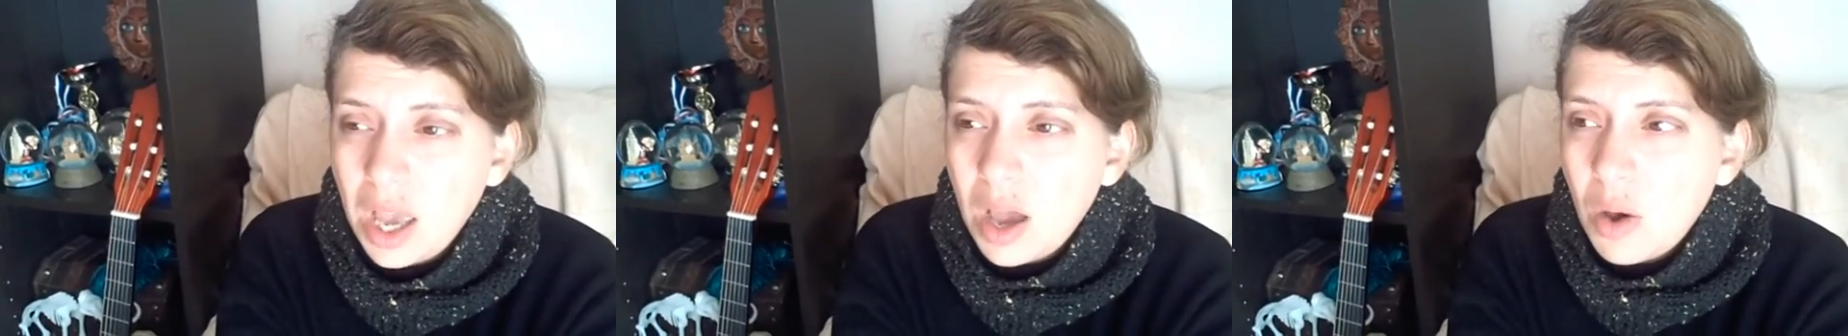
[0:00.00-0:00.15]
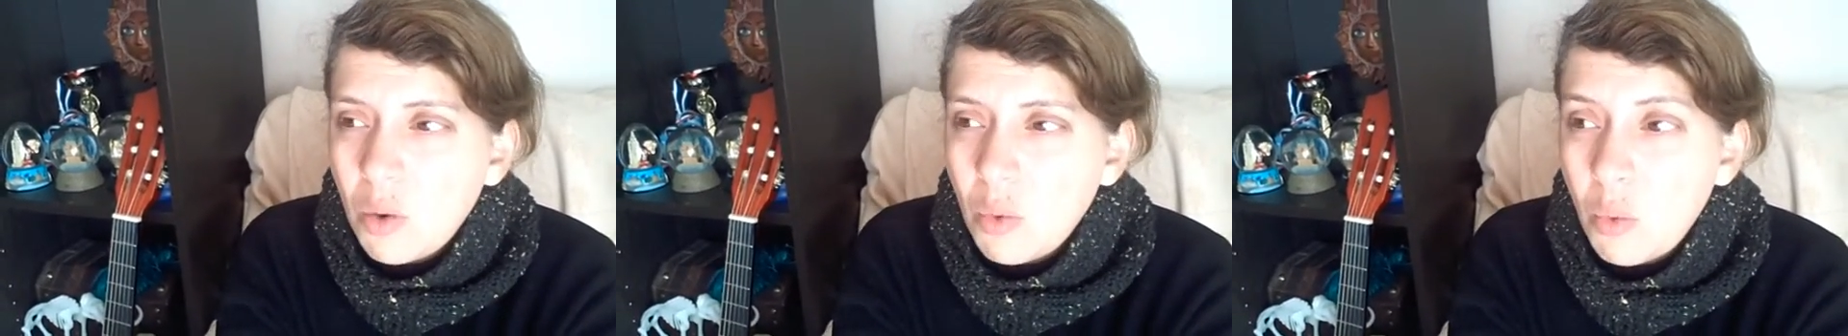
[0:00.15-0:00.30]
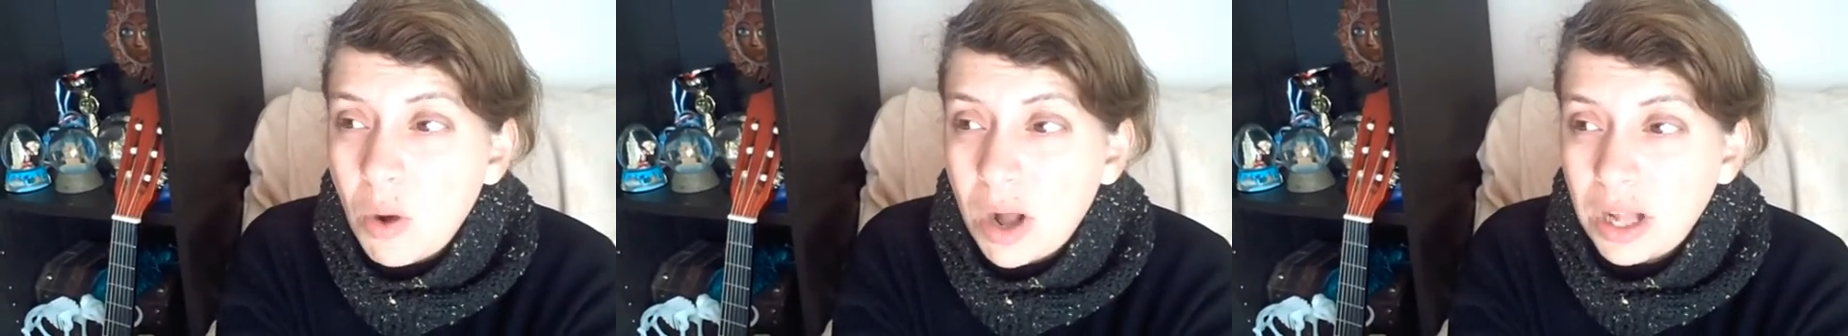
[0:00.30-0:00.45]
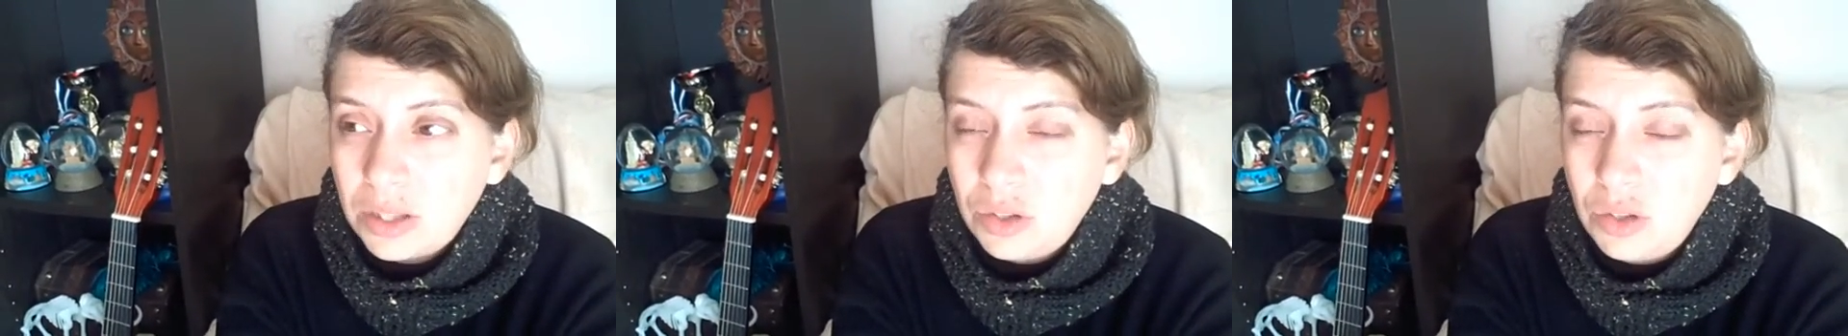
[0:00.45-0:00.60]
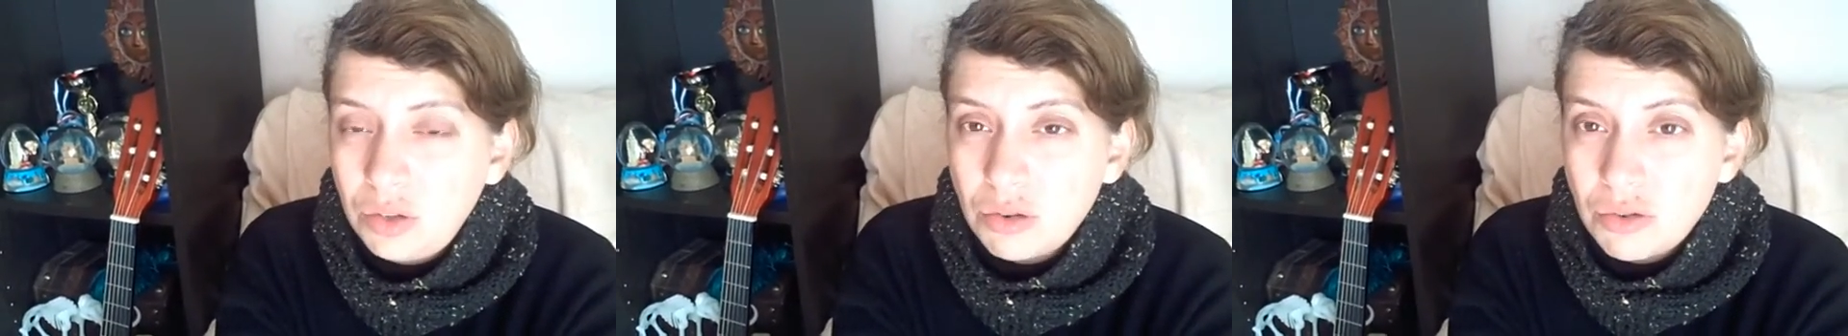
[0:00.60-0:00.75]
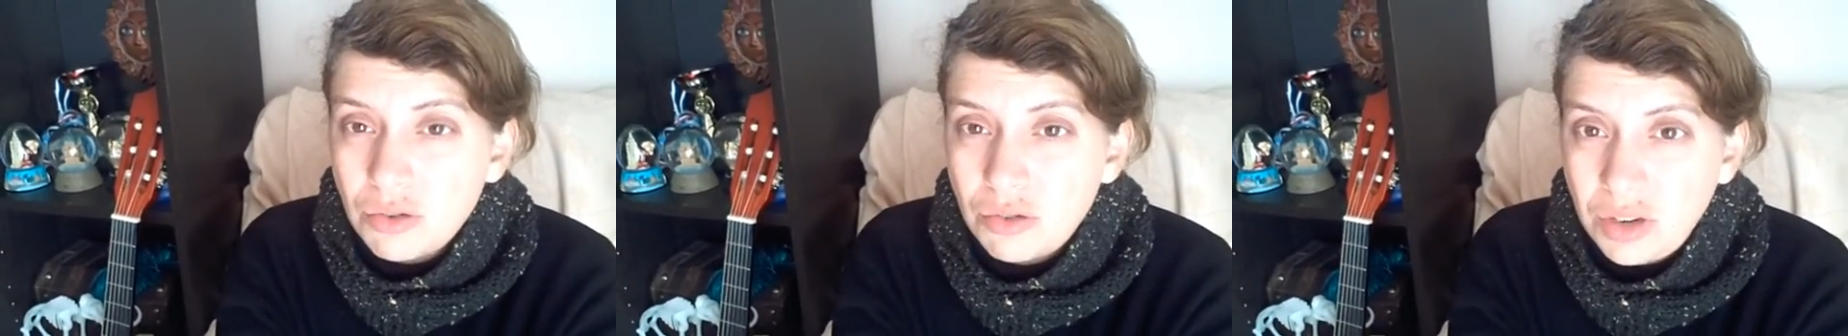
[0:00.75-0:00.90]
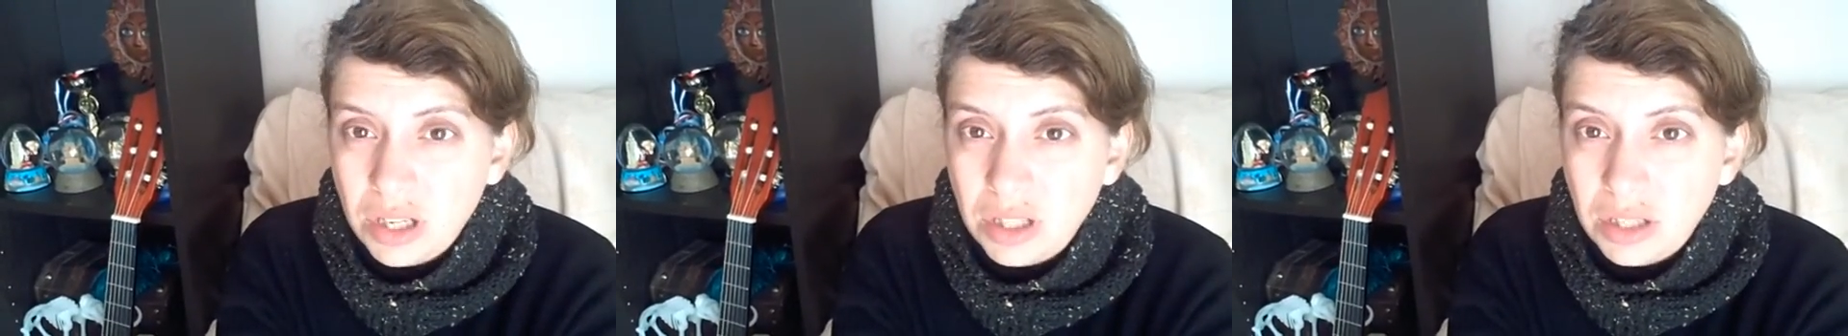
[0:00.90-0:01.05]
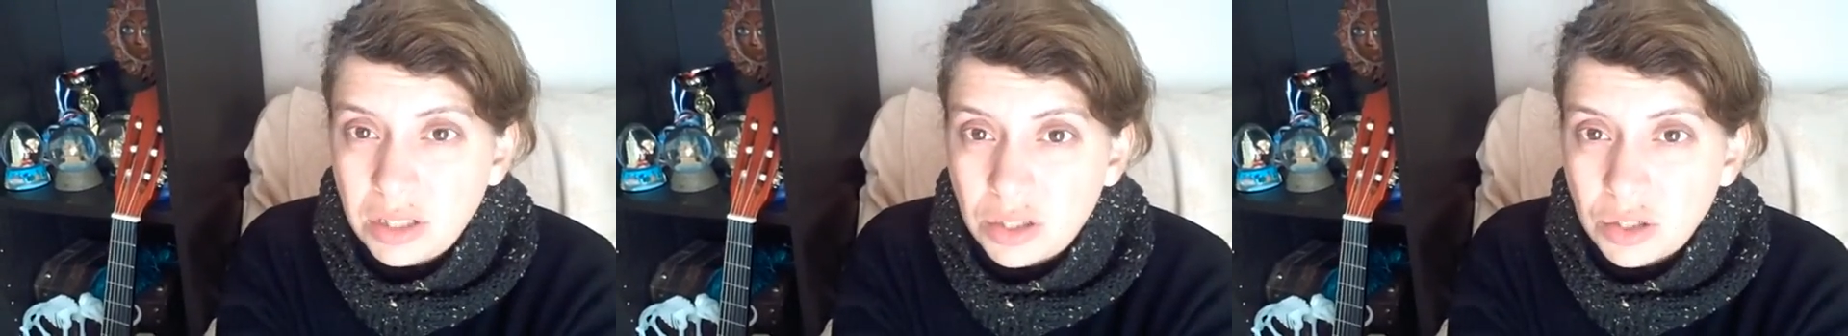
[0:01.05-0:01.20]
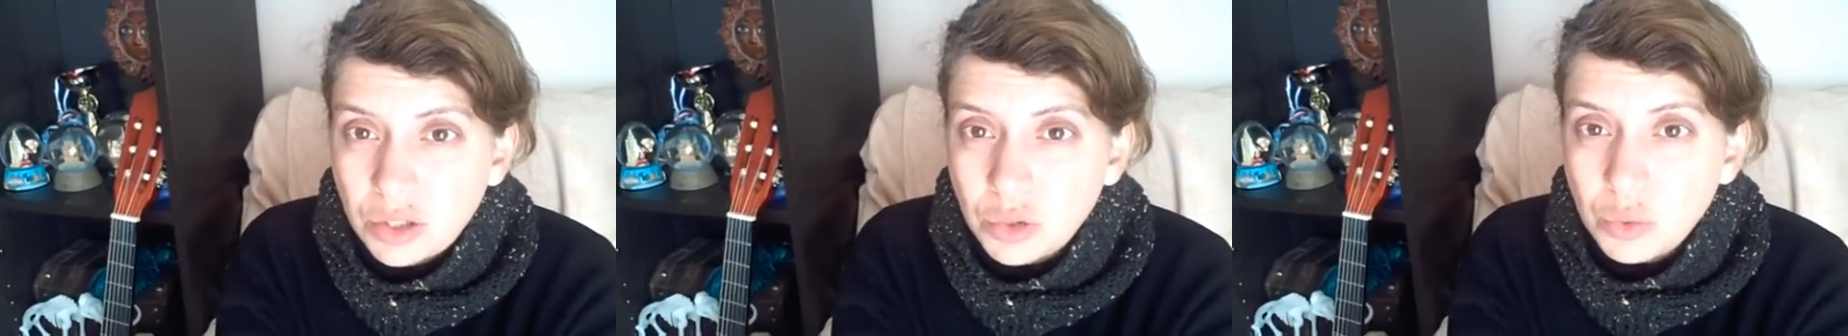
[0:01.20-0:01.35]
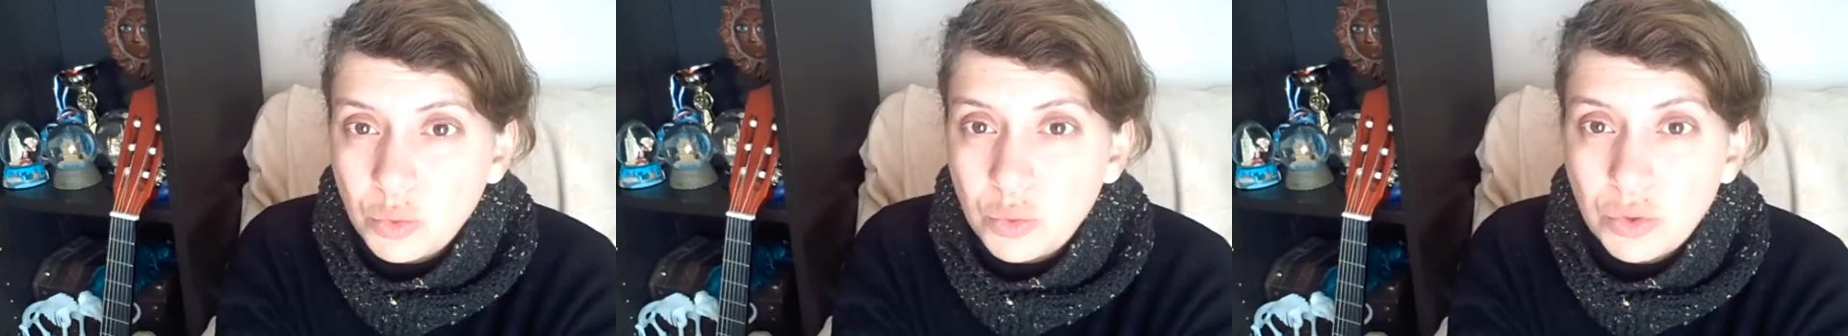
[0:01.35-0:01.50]
what your
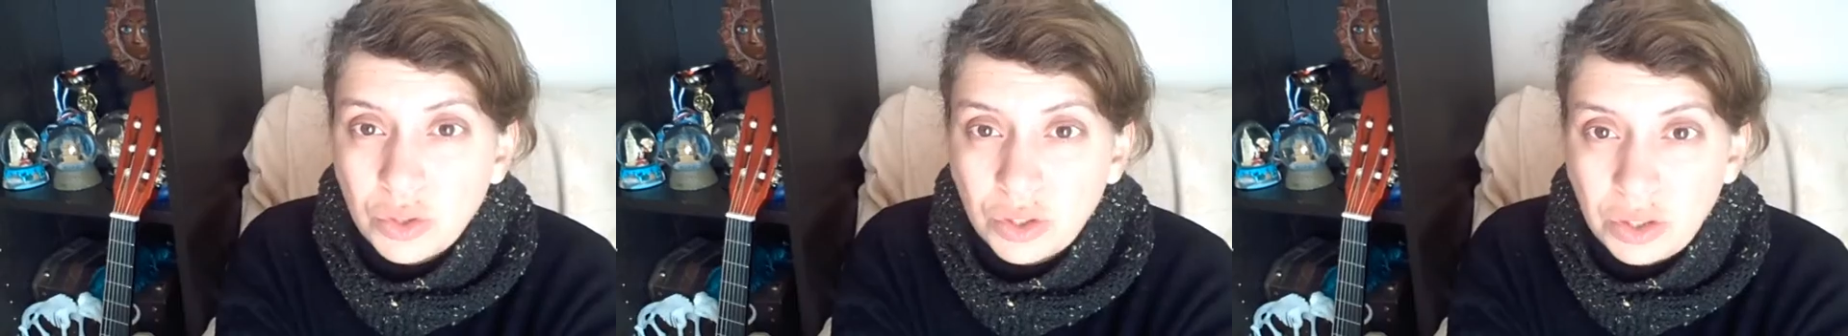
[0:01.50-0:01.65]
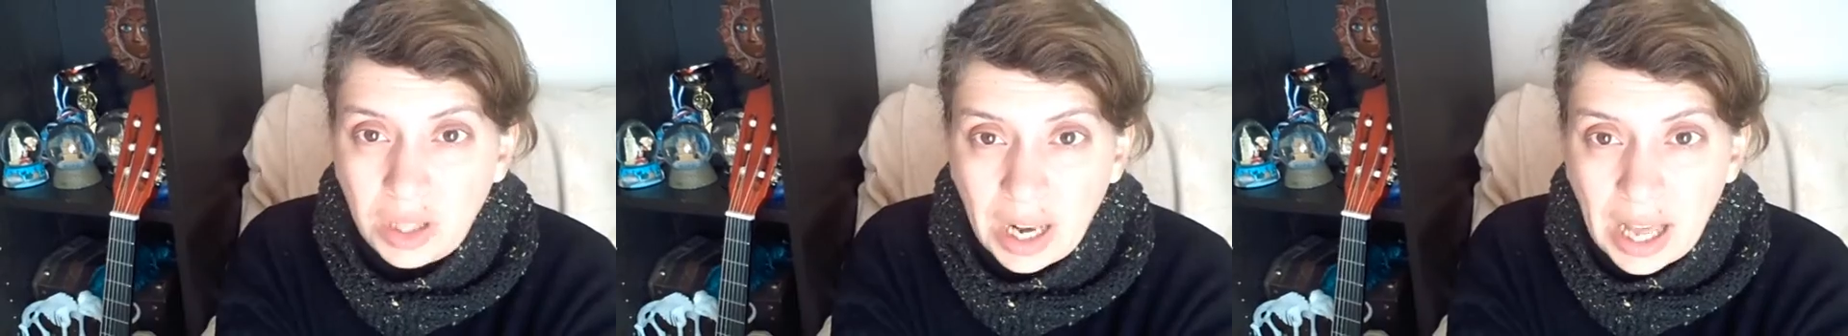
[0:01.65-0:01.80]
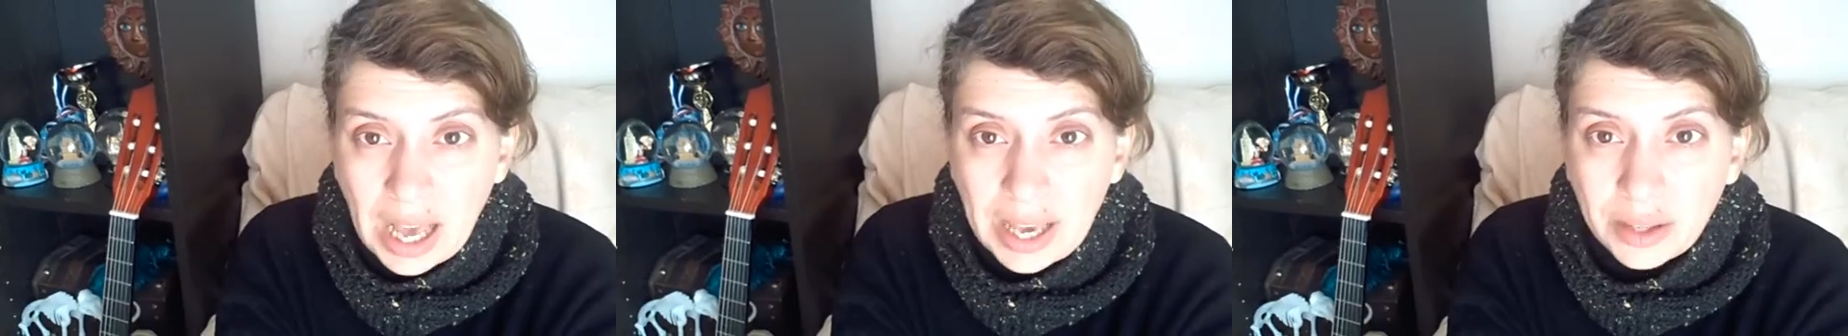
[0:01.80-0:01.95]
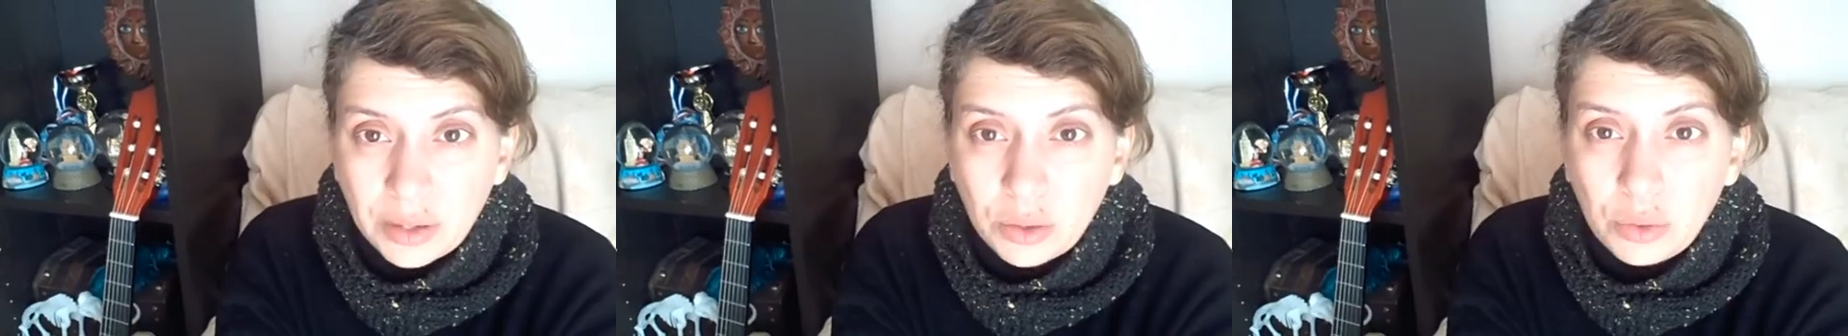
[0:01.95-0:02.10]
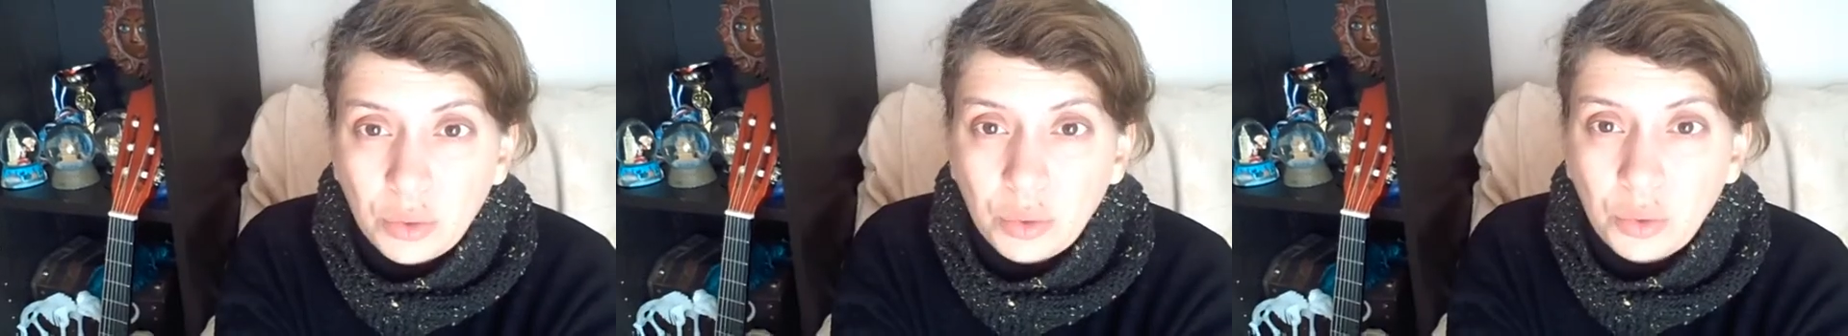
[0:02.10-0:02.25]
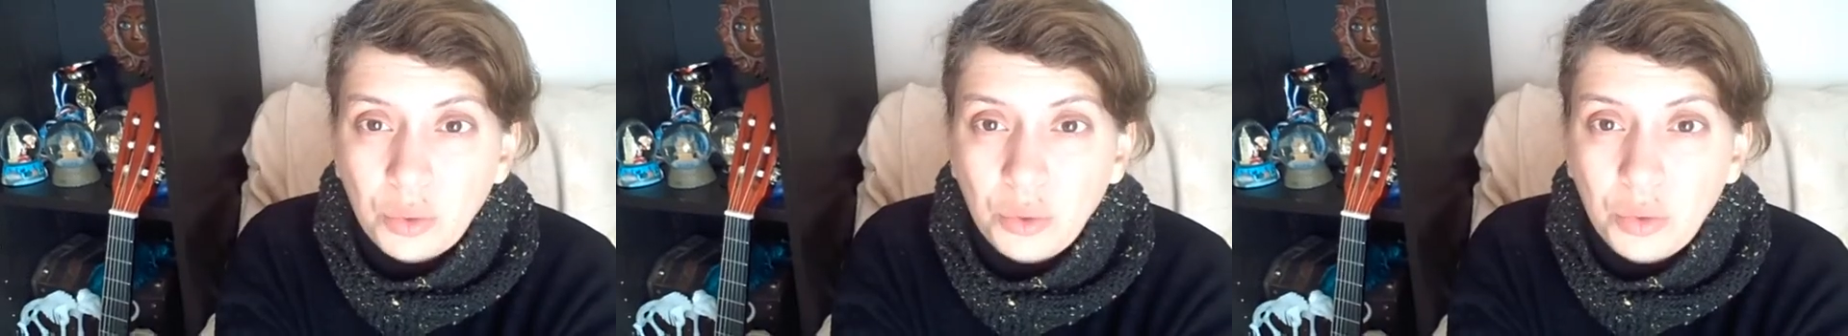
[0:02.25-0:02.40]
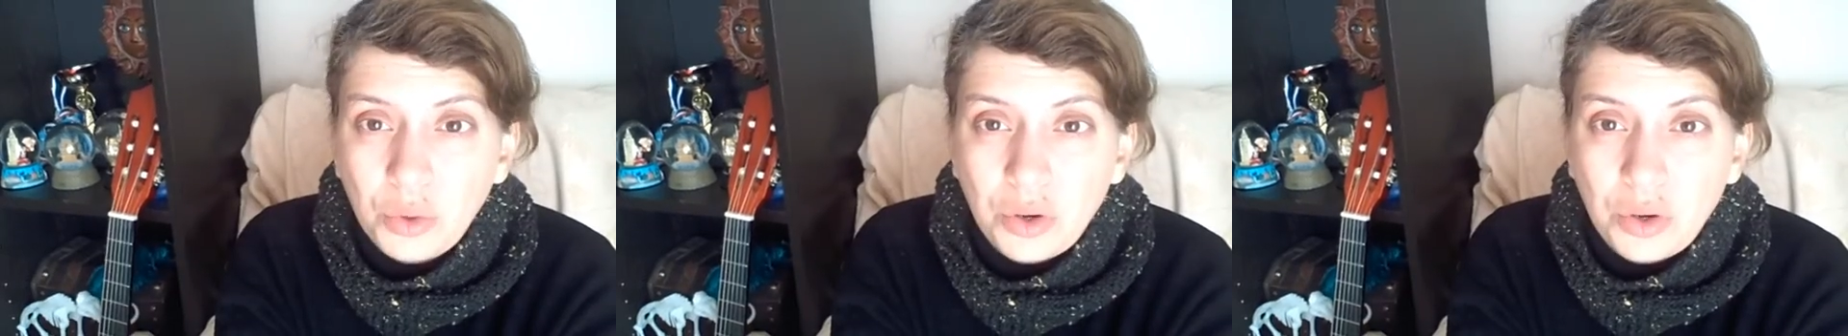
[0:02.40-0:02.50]
readers would like to